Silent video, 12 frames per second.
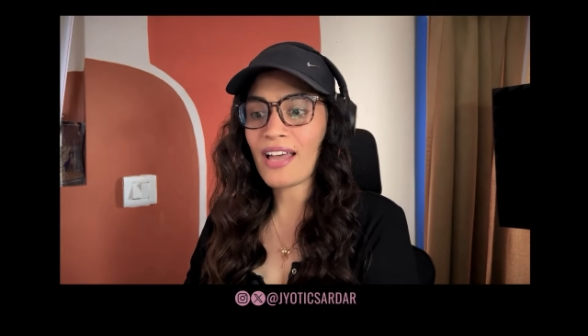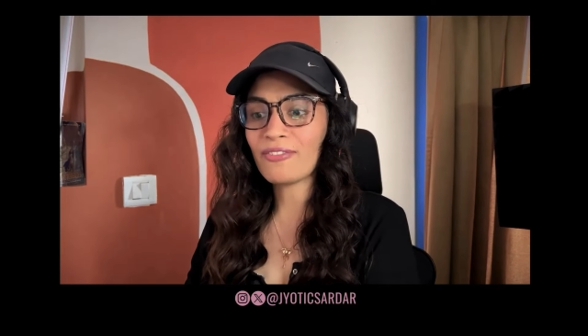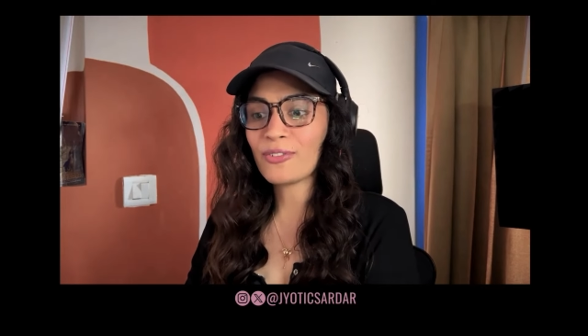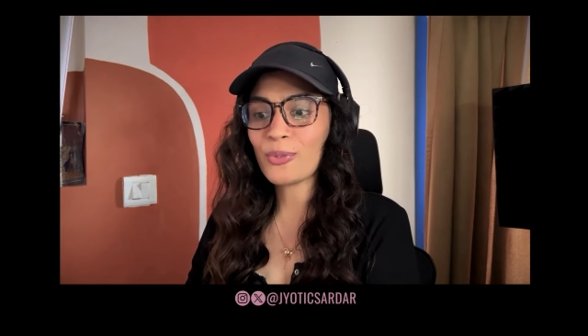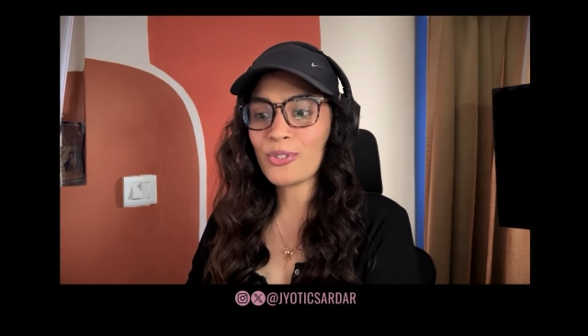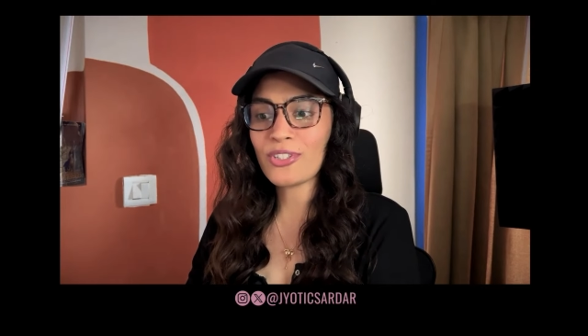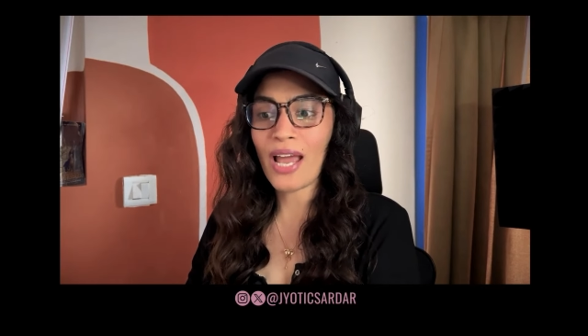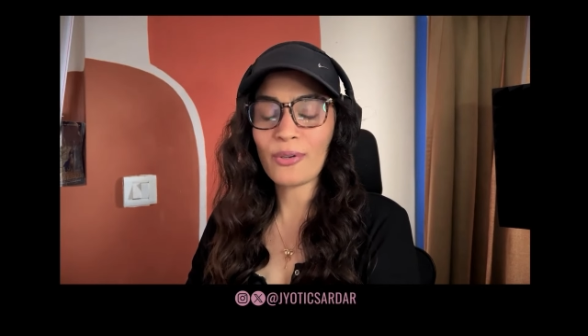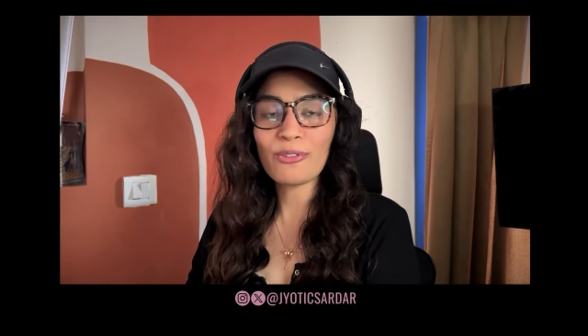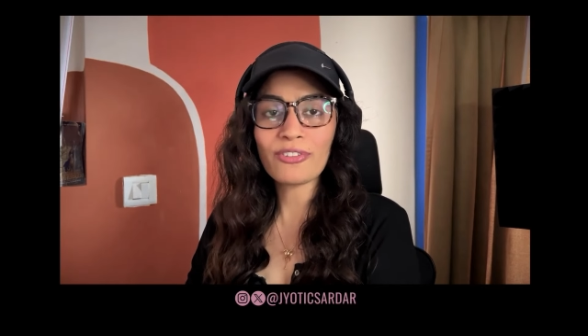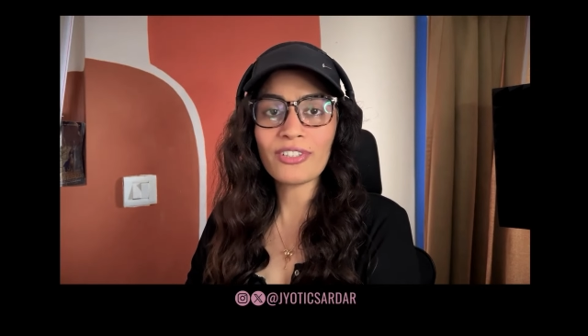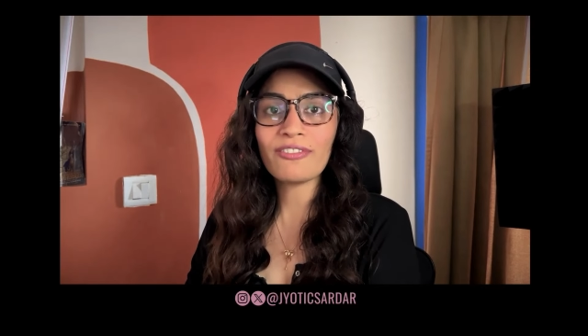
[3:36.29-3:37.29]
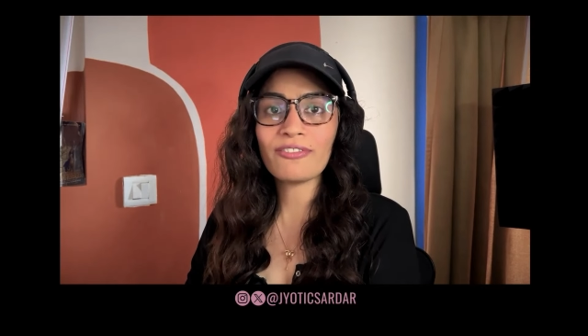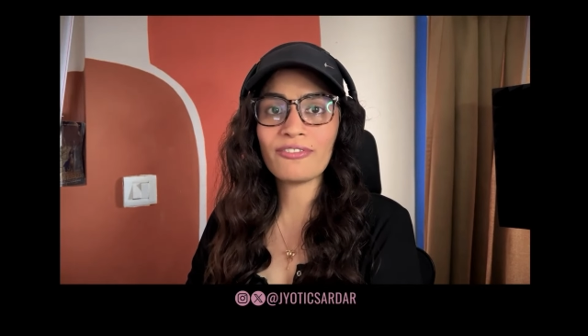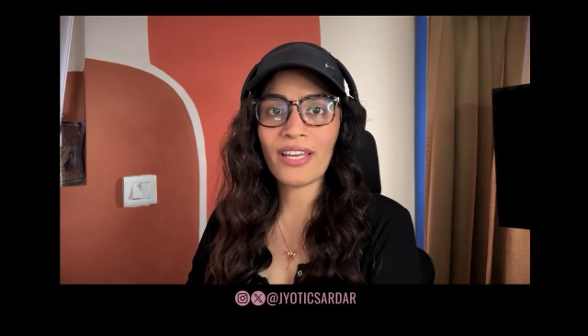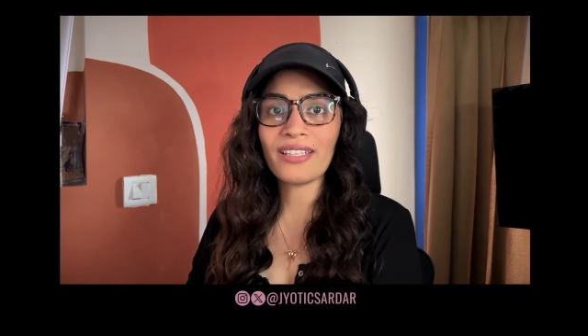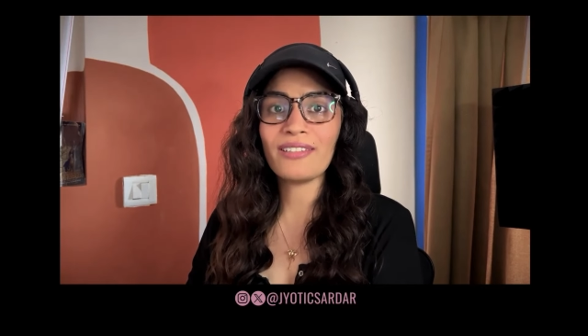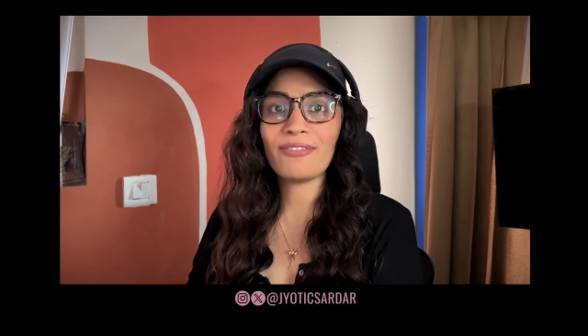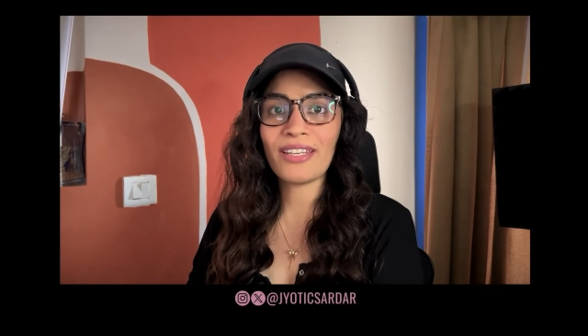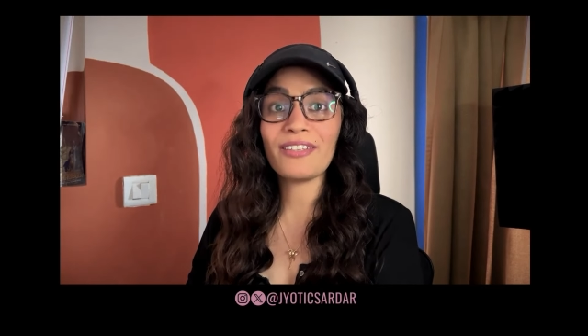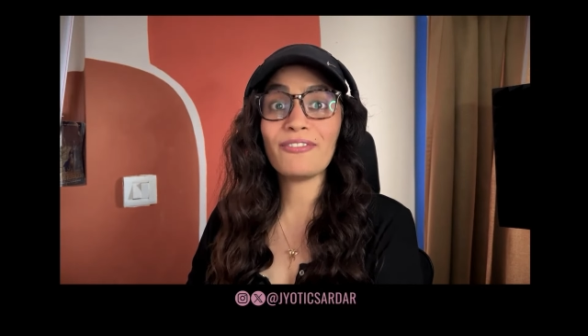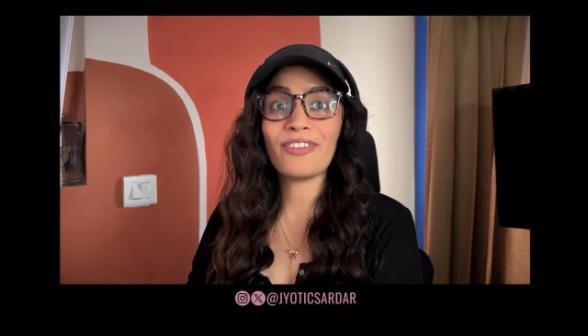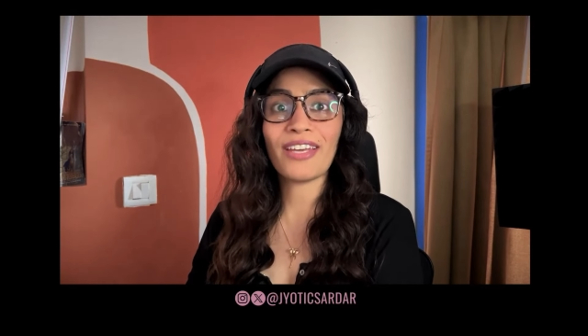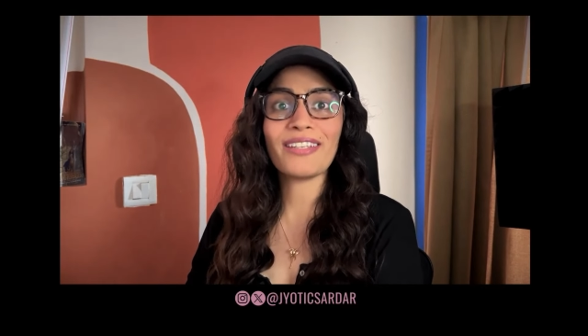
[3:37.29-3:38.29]
i've known shadow for a very
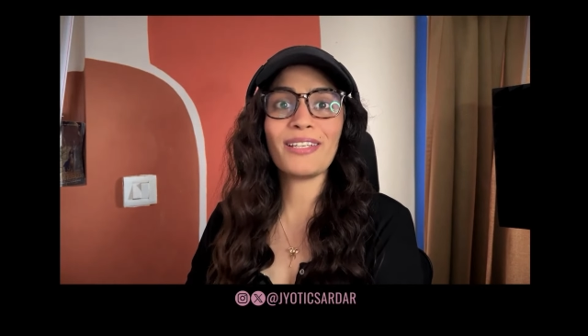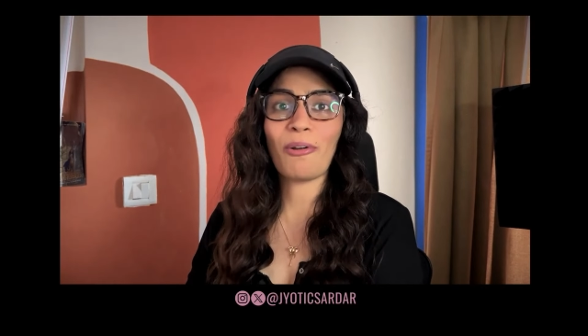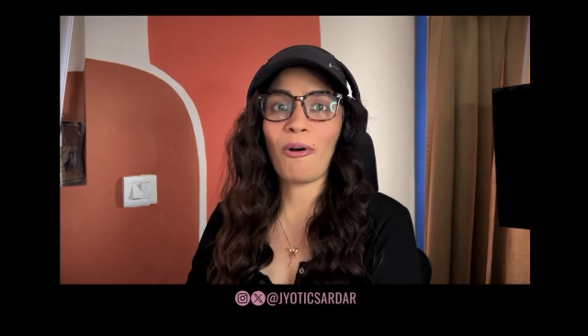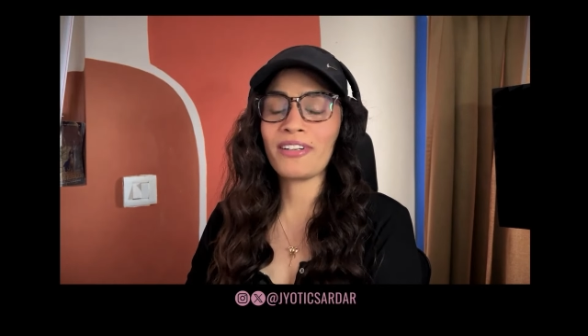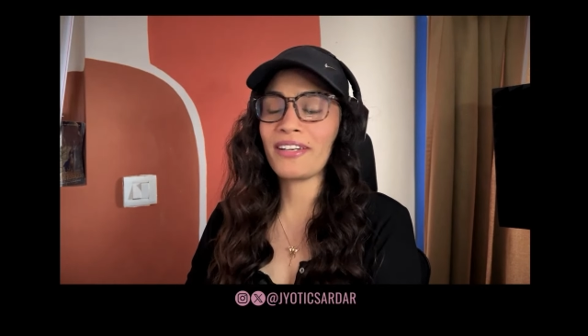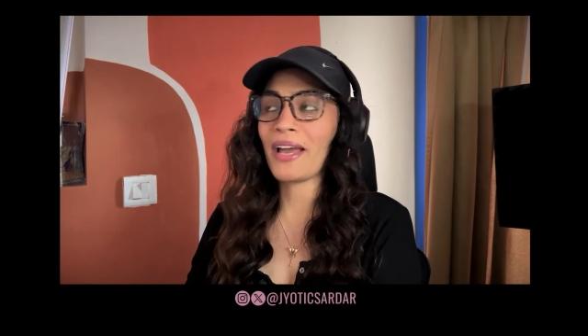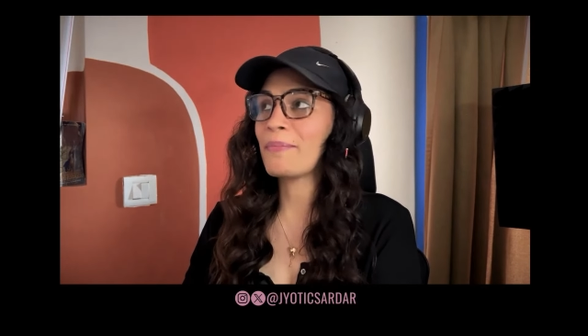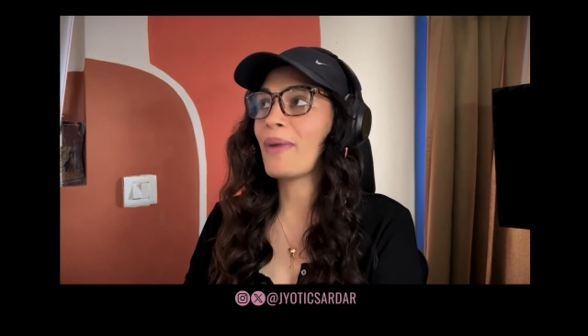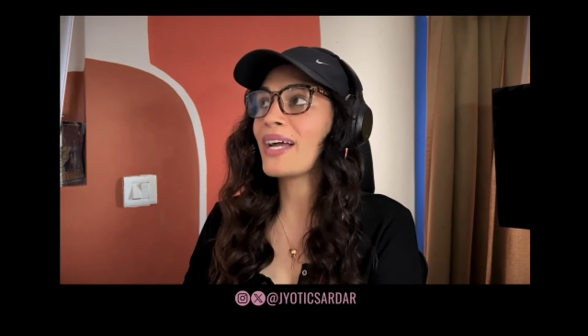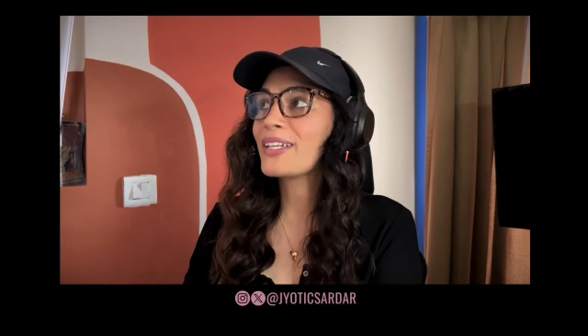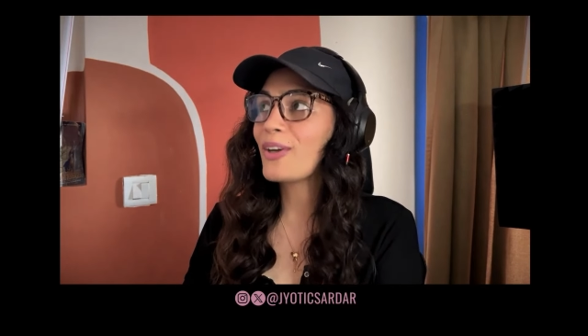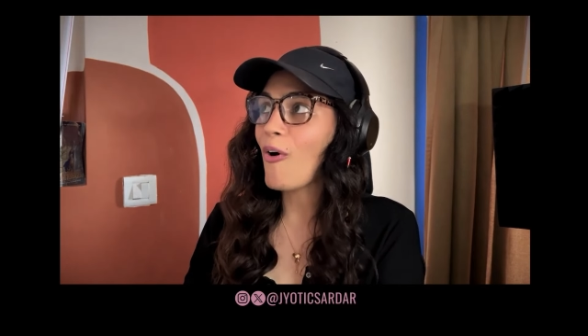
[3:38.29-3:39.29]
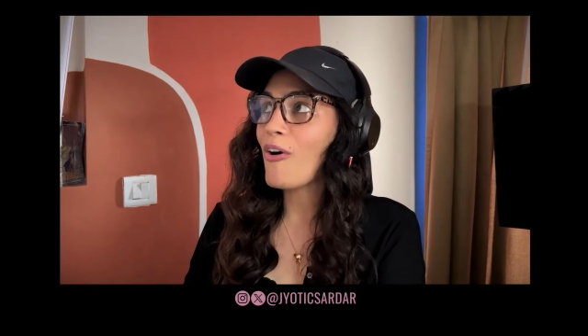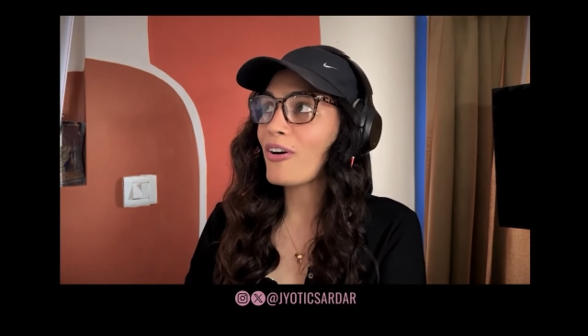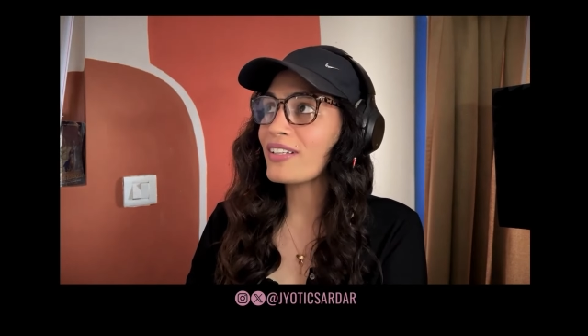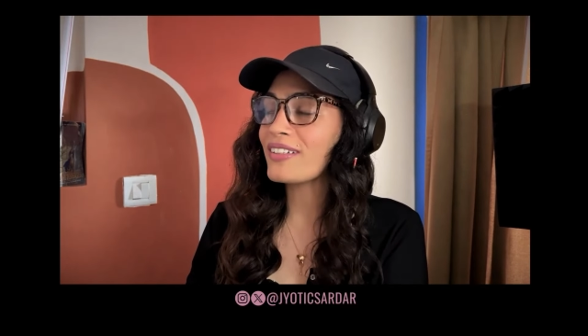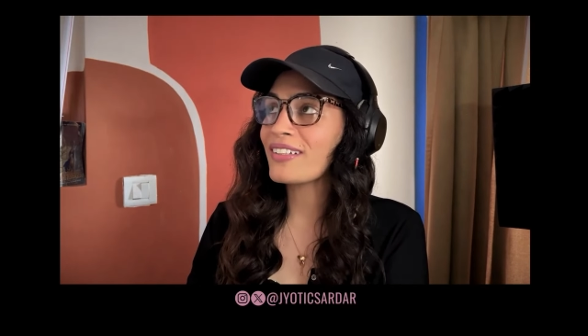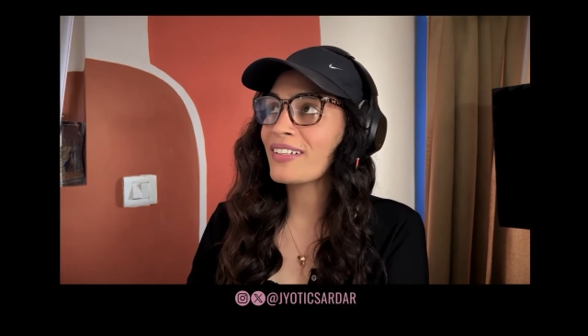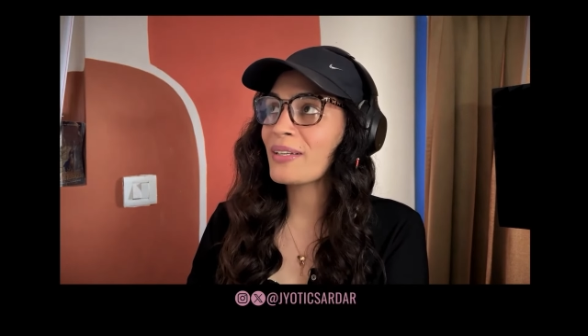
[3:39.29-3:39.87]
very very long time my god